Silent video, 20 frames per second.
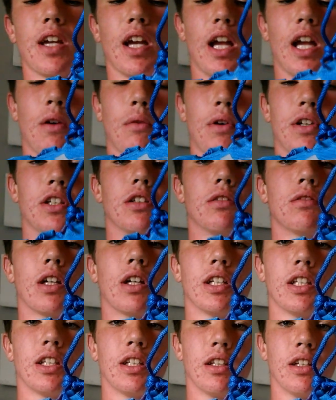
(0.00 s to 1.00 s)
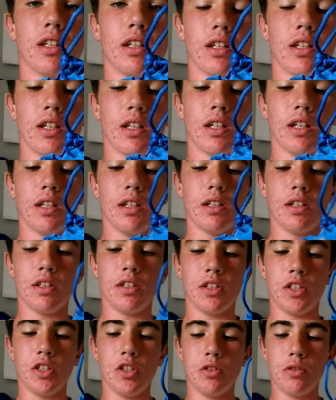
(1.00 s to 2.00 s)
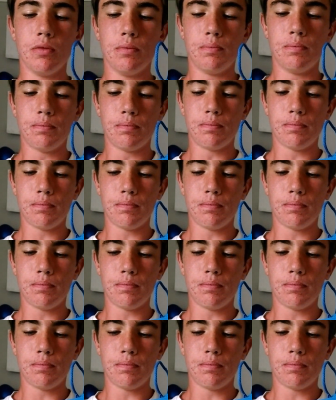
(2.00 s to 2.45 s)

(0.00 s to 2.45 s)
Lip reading: And when you're running, you